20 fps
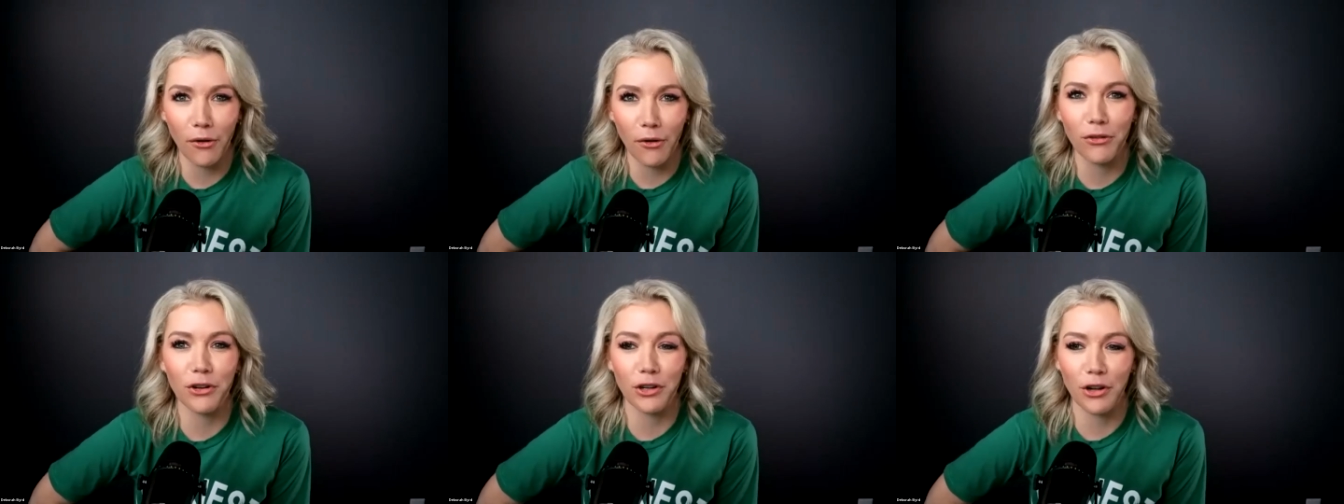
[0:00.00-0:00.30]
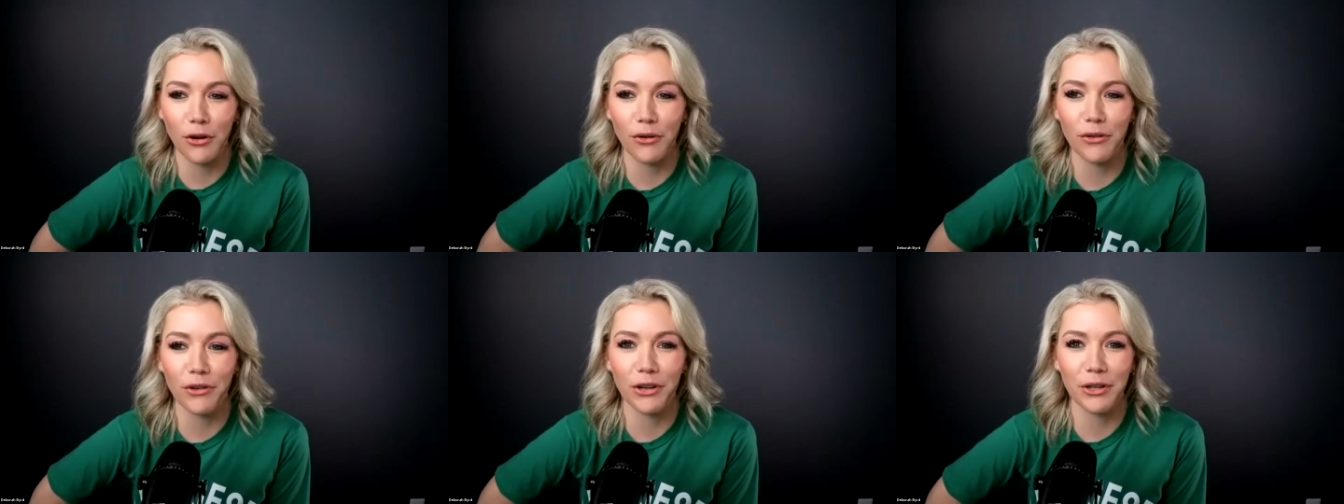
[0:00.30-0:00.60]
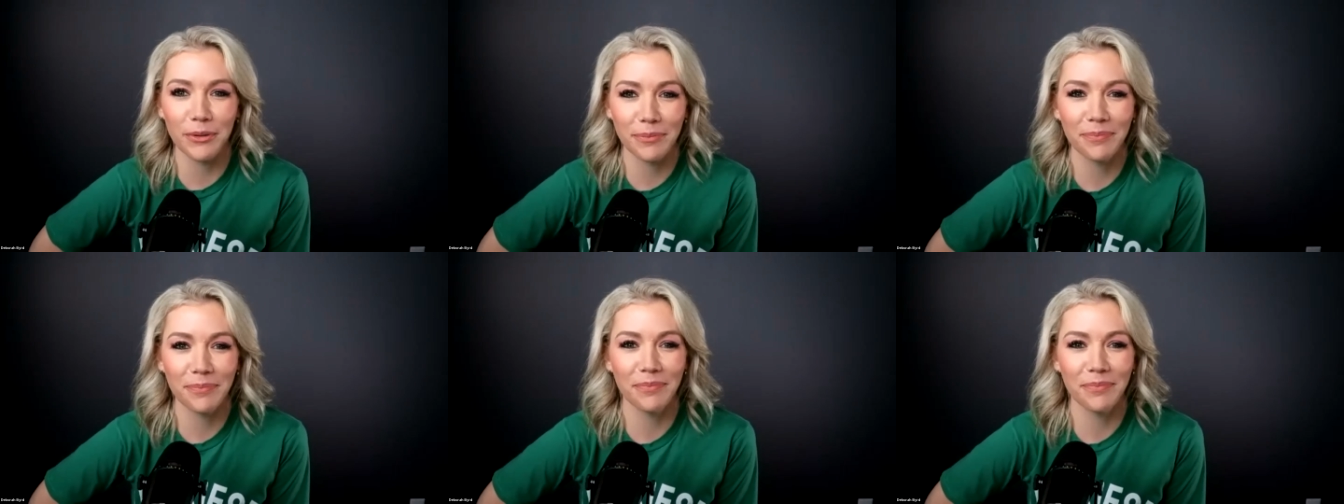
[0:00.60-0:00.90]
over and
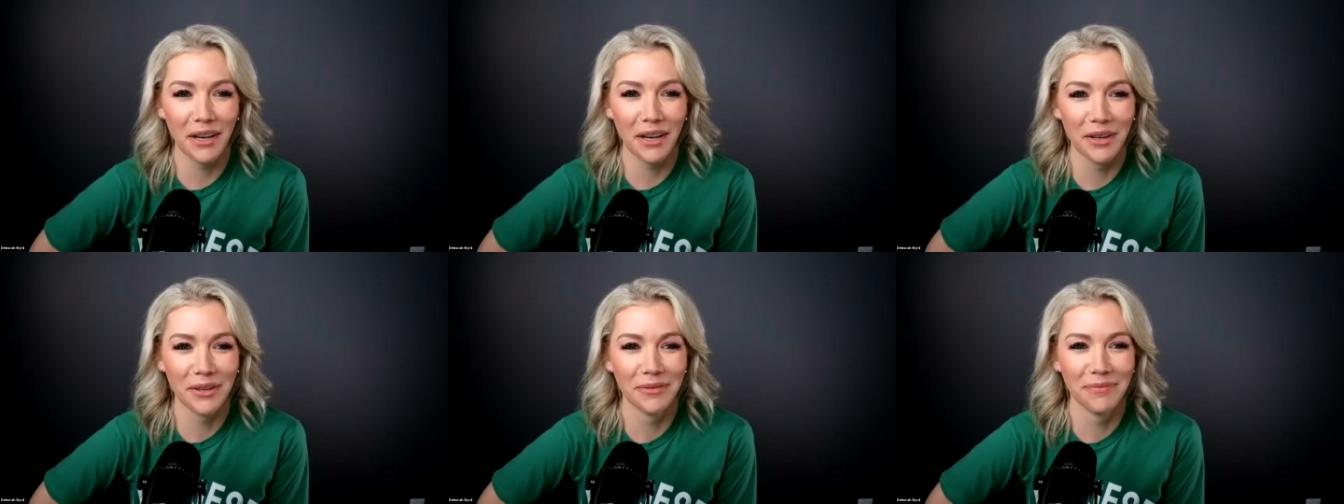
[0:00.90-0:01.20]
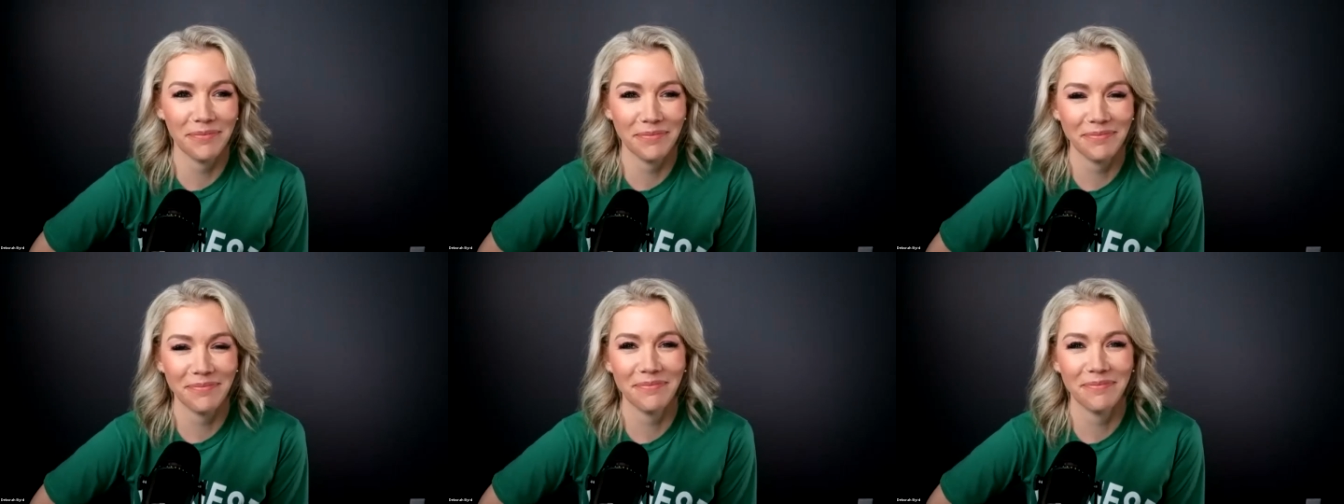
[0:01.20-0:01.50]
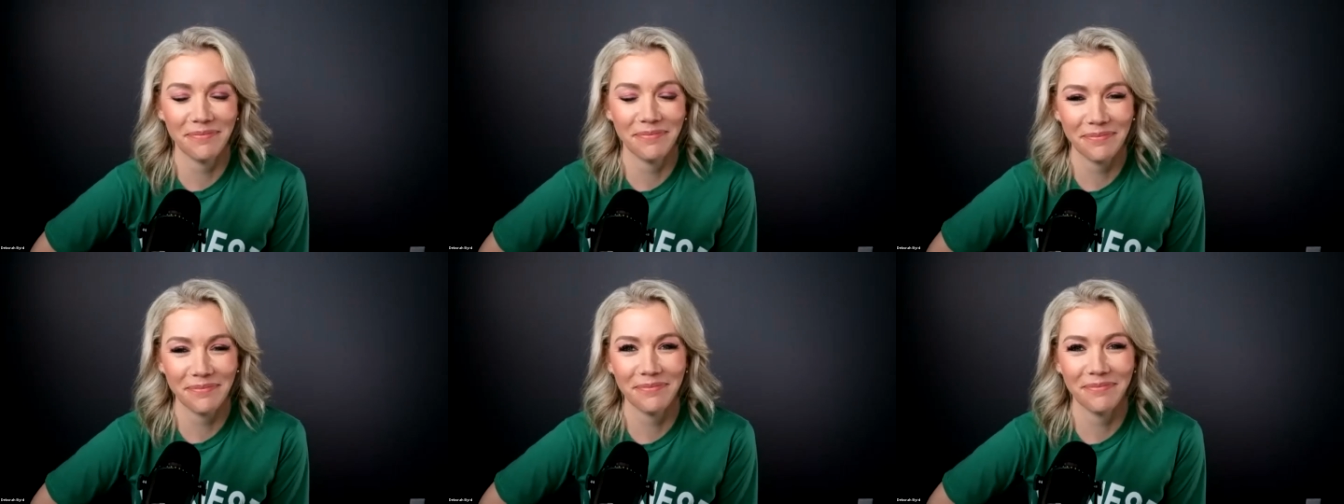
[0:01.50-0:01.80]
over.
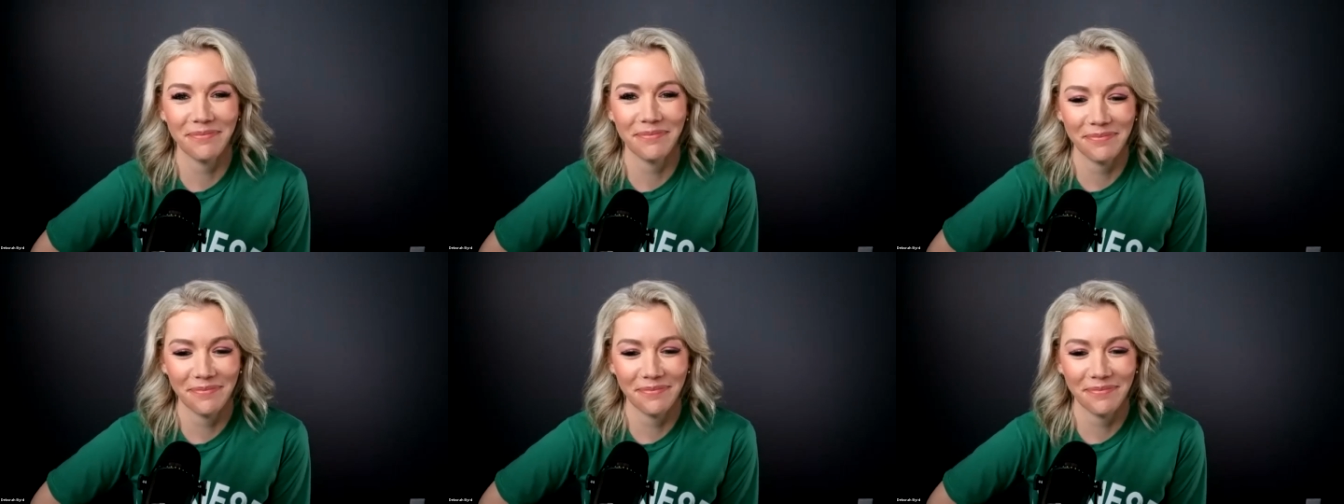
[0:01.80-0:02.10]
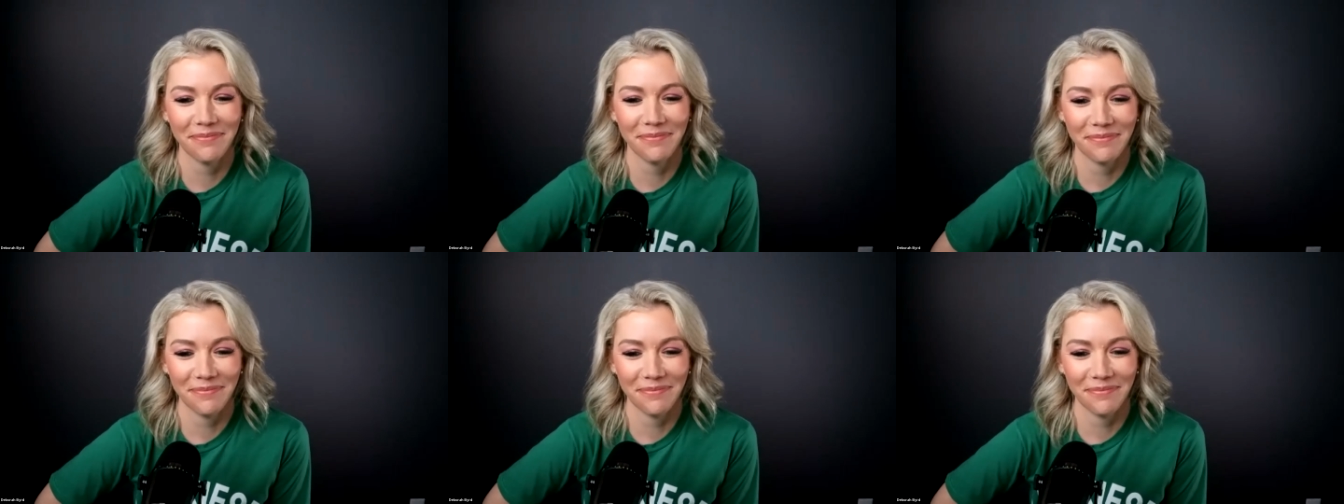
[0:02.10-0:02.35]
So,